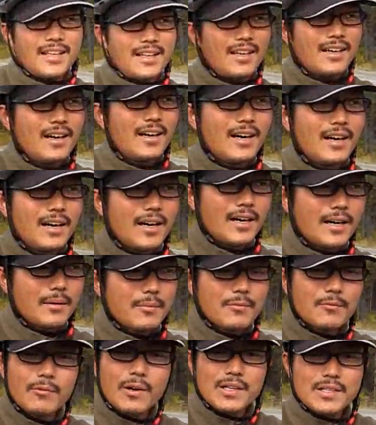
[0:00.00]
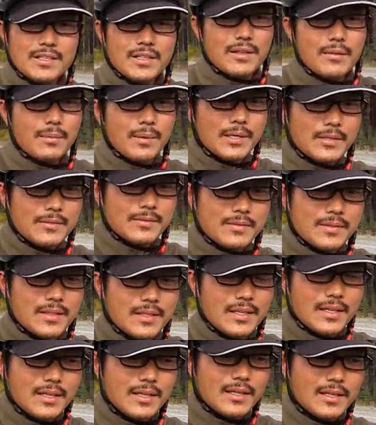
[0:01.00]
Uh, I'm watching about
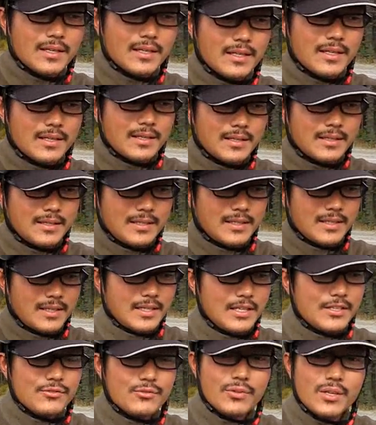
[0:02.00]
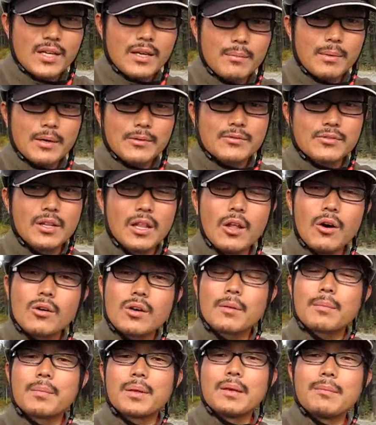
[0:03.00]
the history about the
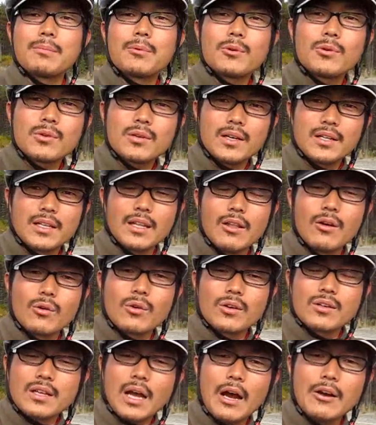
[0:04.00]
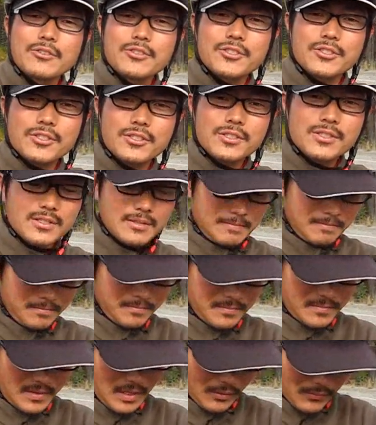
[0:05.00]
local people and the local cultures.
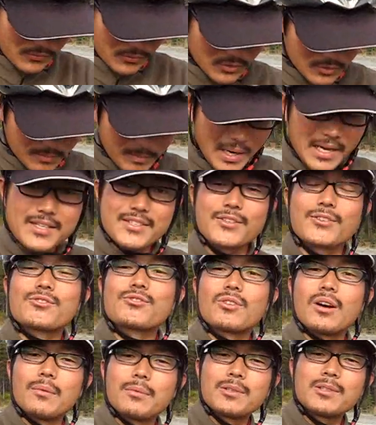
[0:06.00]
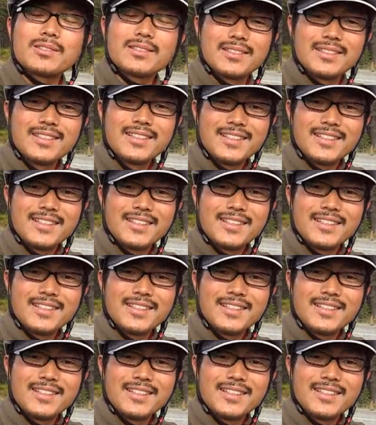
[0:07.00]
Of course, bicycle travel.